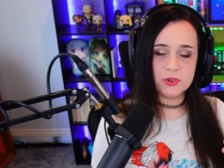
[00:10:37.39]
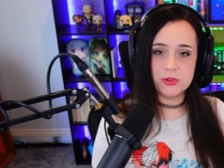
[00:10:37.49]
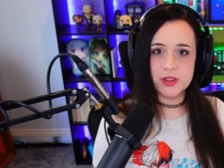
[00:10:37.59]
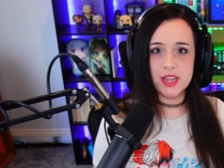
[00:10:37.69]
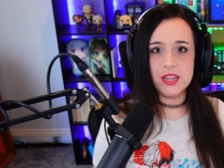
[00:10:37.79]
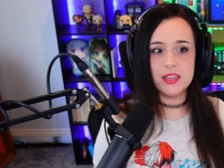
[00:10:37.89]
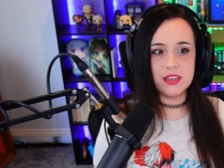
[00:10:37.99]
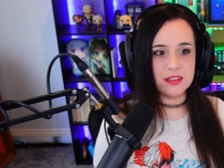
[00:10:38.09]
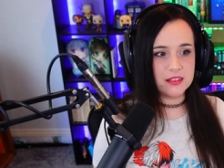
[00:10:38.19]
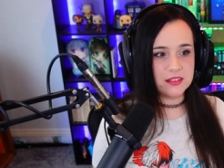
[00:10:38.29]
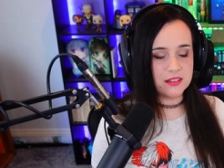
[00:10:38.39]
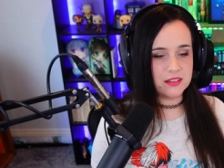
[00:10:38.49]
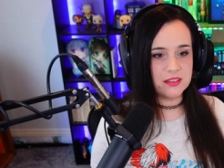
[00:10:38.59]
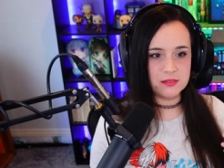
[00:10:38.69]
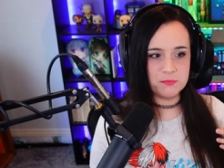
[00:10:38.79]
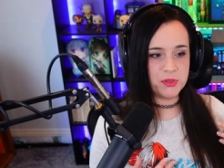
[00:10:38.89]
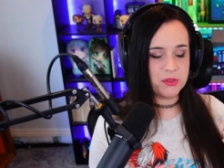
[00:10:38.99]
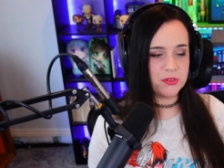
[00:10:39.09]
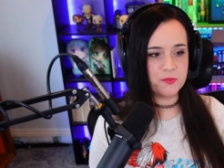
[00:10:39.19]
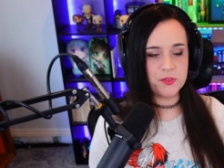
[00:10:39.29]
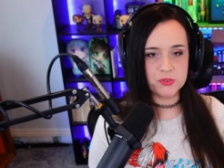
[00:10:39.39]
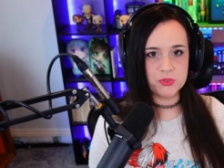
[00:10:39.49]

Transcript: creating the beautiful